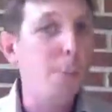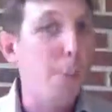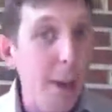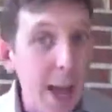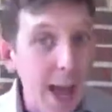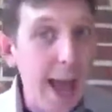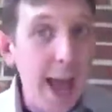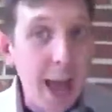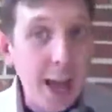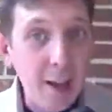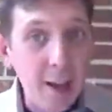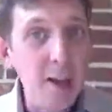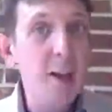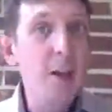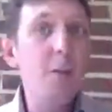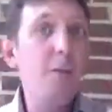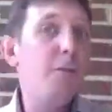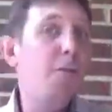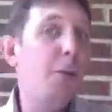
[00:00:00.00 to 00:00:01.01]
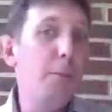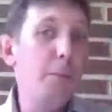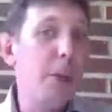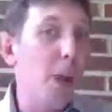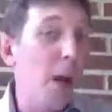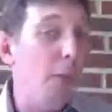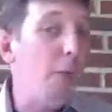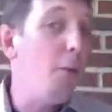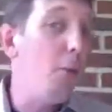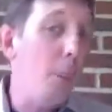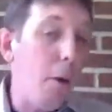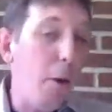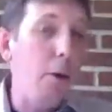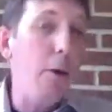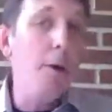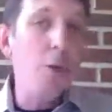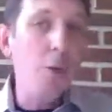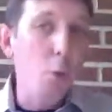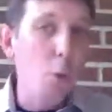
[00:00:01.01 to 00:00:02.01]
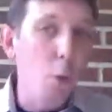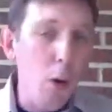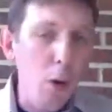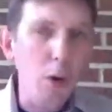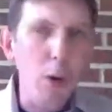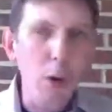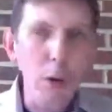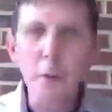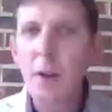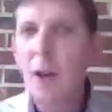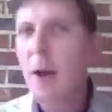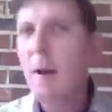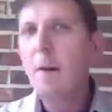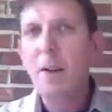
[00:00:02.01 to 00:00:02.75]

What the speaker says: back from the other part of the world,